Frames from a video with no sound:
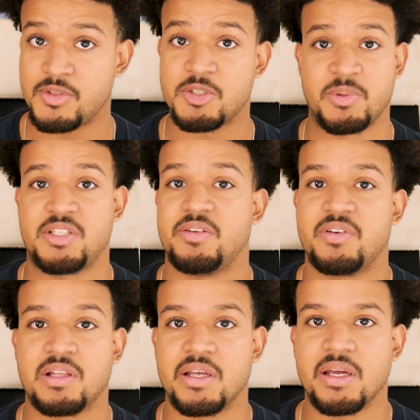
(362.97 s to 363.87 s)

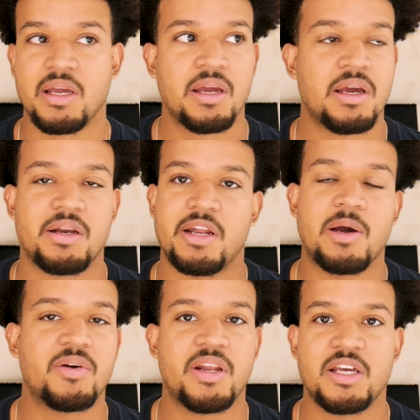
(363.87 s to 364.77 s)
specifically.
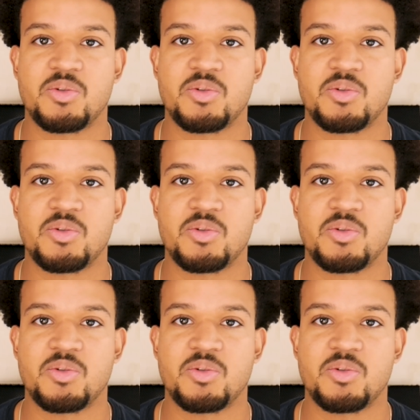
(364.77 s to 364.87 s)
Nowadays,